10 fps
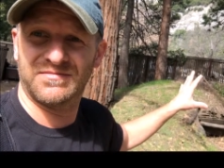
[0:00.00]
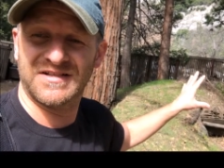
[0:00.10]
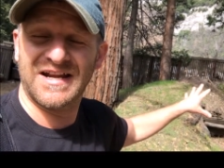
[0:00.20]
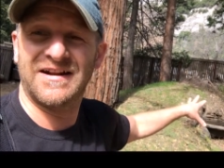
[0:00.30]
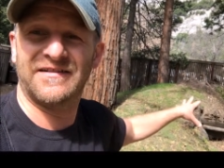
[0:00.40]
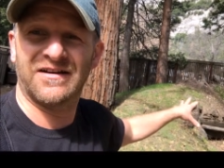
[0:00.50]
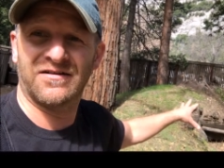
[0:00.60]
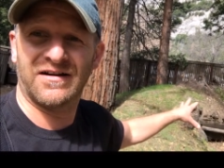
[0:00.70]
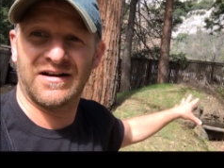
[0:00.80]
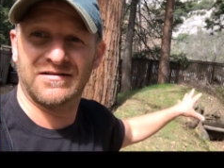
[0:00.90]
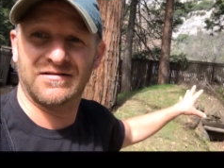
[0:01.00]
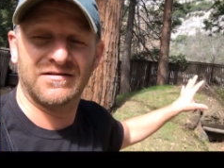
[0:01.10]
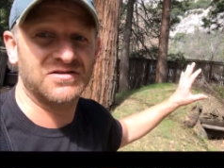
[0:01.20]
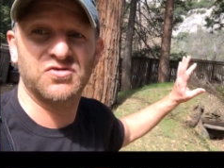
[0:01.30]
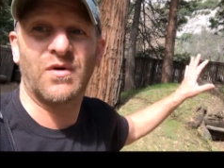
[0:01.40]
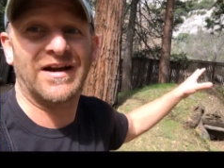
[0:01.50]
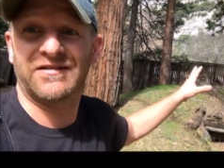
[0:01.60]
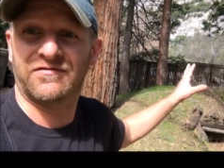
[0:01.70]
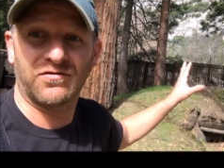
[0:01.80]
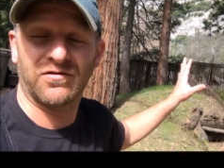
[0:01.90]
stay in there and
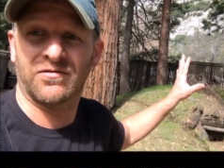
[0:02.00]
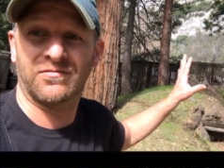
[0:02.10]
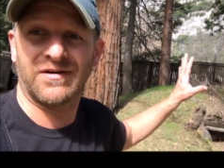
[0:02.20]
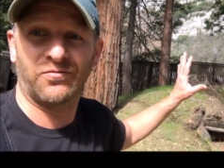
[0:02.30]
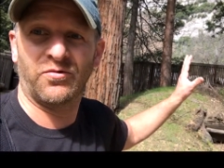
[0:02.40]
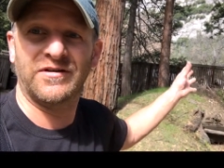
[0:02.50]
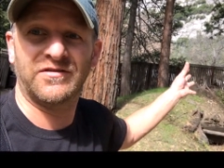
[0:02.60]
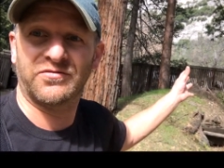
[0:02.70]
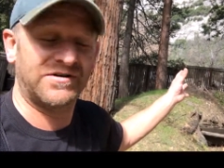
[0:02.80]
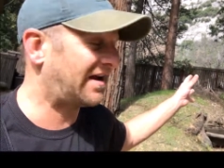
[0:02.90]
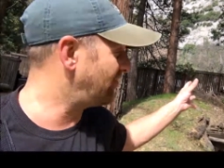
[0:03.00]
sweat for 1 to 3